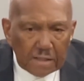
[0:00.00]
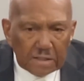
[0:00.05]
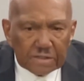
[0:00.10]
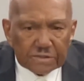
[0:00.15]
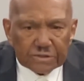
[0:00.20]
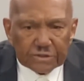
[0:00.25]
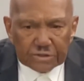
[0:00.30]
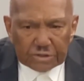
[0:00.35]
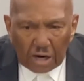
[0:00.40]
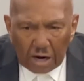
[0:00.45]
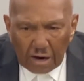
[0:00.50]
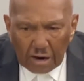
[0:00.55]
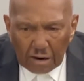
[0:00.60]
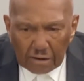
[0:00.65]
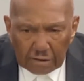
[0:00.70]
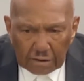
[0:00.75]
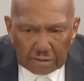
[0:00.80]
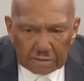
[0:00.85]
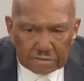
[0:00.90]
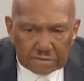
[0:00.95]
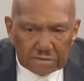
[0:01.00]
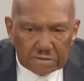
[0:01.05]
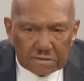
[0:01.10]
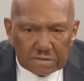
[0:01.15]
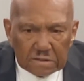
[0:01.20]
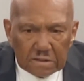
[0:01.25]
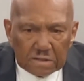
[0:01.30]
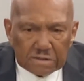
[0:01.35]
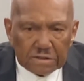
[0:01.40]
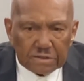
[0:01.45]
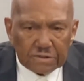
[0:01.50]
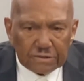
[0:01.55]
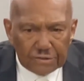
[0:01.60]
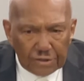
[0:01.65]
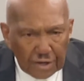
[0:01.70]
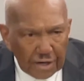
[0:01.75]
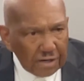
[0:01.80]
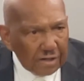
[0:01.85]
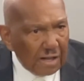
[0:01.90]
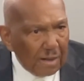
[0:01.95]
stars
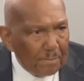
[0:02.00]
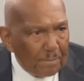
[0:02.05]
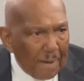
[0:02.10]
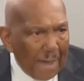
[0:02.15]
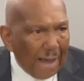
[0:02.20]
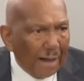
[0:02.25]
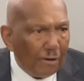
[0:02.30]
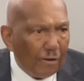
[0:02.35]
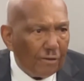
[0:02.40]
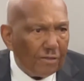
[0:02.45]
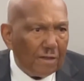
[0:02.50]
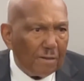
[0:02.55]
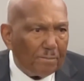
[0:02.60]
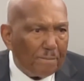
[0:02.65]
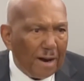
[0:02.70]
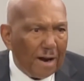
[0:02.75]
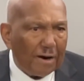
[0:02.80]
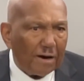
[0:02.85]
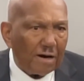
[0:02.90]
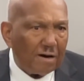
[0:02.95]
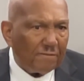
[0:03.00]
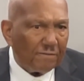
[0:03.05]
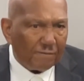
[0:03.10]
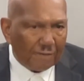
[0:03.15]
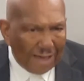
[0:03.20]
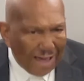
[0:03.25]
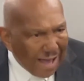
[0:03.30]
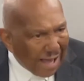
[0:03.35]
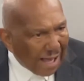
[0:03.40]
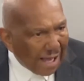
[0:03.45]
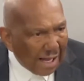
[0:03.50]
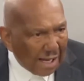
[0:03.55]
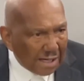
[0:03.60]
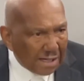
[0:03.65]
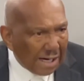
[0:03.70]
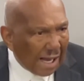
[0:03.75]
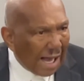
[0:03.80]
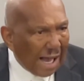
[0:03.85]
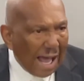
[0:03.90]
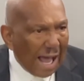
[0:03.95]
turn their back on the American
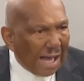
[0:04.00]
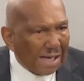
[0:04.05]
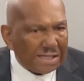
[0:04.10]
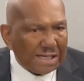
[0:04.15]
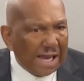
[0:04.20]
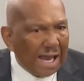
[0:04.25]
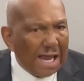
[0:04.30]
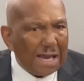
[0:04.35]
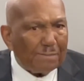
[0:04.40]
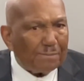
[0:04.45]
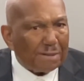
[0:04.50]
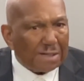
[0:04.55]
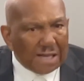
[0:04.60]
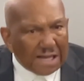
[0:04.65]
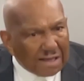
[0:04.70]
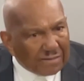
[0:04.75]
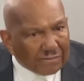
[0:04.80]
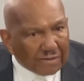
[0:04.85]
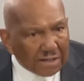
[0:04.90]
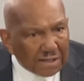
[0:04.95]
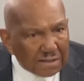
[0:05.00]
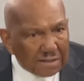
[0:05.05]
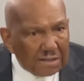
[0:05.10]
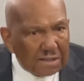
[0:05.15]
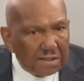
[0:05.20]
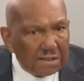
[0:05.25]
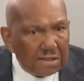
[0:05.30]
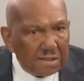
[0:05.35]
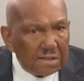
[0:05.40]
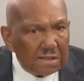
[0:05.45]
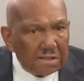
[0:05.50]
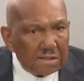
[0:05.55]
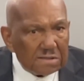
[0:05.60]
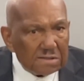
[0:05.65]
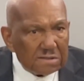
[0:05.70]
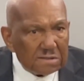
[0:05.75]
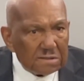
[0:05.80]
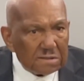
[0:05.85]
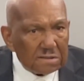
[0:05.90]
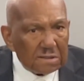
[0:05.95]
flag. I can't believe it.
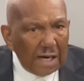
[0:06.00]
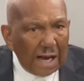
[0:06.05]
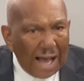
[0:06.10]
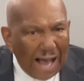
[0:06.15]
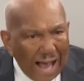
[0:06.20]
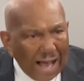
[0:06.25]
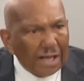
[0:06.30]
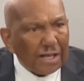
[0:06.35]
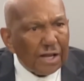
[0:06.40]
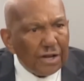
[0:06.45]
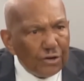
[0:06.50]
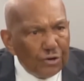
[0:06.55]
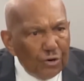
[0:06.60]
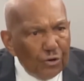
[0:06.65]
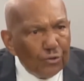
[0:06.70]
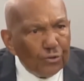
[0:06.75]
How can you